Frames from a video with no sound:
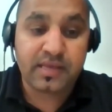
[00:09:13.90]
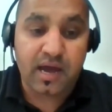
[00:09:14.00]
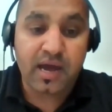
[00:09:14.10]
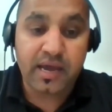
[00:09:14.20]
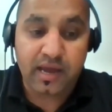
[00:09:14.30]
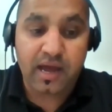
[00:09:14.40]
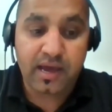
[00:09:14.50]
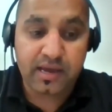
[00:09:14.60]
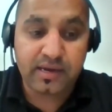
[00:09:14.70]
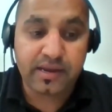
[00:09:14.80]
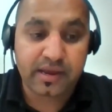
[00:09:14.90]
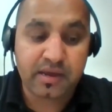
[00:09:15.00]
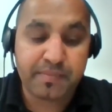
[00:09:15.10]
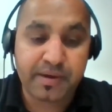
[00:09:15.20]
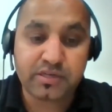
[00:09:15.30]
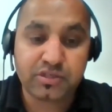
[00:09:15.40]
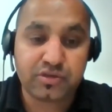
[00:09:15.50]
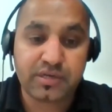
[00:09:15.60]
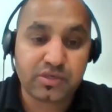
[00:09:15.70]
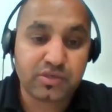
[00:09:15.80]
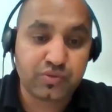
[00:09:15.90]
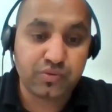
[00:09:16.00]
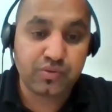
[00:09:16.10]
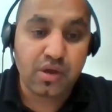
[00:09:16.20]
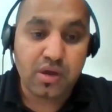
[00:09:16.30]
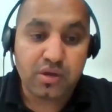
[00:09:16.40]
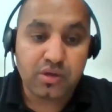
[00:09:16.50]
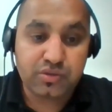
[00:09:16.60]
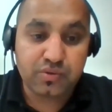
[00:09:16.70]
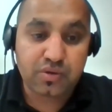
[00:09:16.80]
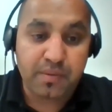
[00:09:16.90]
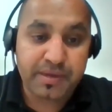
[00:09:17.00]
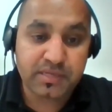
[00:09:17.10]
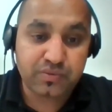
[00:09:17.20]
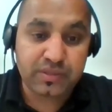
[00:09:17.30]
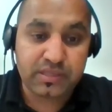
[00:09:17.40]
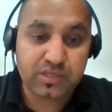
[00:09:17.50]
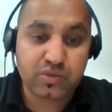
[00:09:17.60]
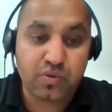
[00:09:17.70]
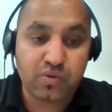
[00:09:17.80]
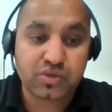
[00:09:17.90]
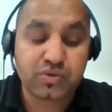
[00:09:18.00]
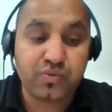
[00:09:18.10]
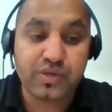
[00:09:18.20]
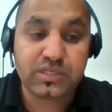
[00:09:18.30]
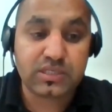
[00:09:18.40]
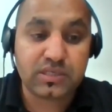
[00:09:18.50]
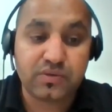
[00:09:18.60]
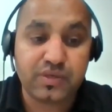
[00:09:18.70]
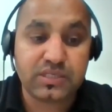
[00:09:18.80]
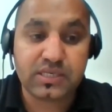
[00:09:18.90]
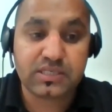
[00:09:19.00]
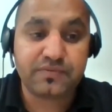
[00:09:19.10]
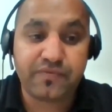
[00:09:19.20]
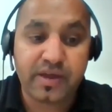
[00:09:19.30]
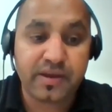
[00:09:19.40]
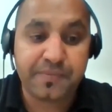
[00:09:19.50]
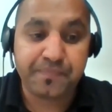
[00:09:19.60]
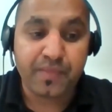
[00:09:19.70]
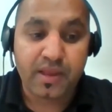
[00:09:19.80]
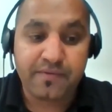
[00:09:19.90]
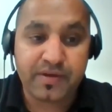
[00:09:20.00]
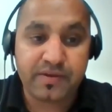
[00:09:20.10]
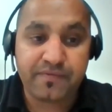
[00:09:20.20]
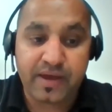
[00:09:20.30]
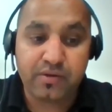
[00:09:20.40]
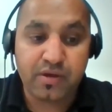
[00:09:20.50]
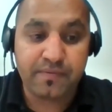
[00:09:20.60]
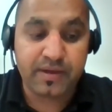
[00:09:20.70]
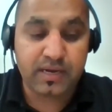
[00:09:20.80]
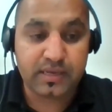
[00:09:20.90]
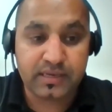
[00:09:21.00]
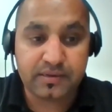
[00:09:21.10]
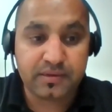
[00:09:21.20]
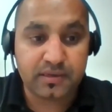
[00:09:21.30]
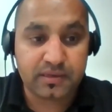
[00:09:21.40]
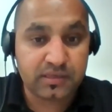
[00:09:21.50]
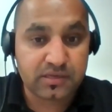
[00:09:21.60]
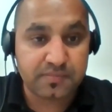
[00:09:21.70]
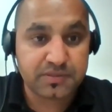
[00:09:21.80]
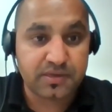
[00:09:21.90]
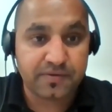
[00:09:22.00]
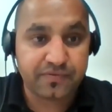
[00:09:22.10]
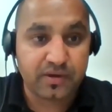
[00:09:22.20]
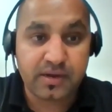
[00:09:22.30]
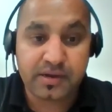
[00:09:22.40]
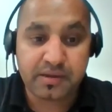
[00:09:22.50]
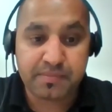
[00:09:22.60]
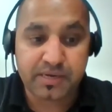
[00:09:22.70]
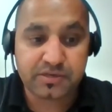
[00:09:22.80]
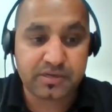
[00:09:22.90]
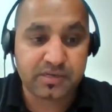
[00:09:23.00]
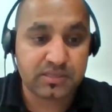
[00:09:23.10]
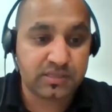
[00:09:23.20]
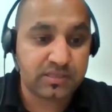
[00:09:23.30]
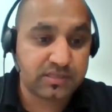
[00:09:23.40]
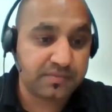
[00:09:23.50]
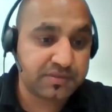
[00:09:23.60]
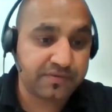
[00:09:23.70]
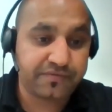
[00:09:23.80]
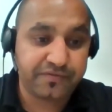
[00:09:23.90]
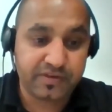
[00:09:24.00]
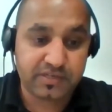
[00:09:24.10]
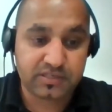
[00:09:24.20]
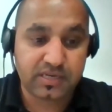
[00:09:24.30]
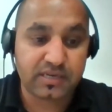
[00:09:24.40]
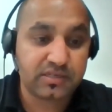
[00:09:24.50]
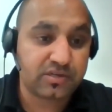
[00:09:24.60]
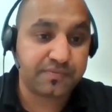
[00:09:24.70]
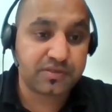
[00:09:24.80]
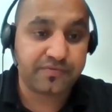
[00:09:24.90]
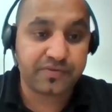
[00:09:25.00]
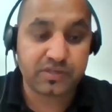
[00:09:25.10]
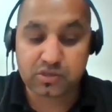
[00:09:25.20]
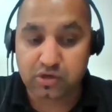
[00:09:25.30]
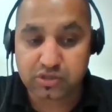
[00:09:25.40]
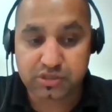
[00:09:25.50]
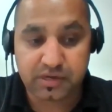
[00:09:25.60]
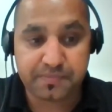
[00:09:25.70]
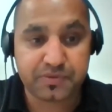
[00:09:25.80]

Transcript: I highly recommend student to commence with this course, which is very very valuable in terms of learning materials, in terms of fees, in terms of scholarship.